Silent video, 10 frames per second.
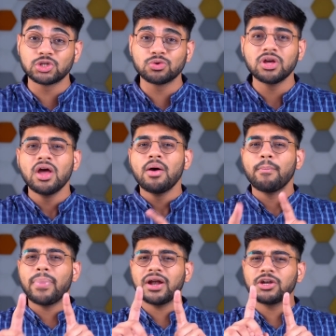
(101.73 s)
June.
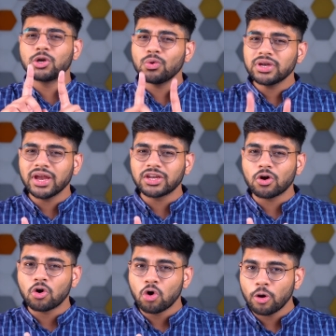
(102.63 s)
But don't get
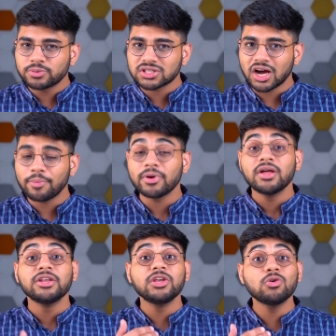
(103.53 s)
your hopes up,
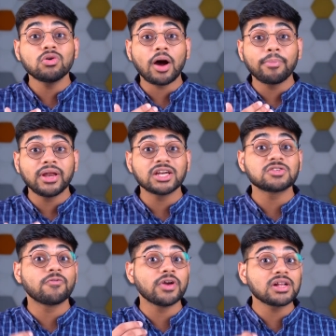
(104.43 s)
new
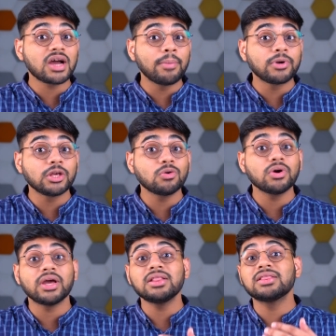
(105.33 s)
updates will come to you
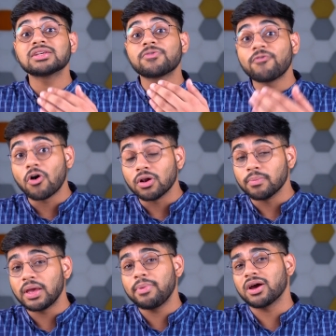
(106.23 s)
in this fall,
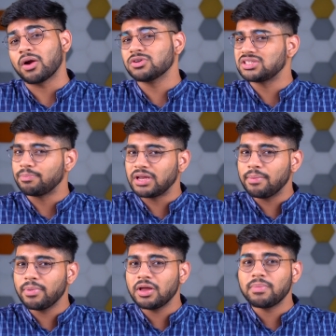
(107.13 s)
maybe around September,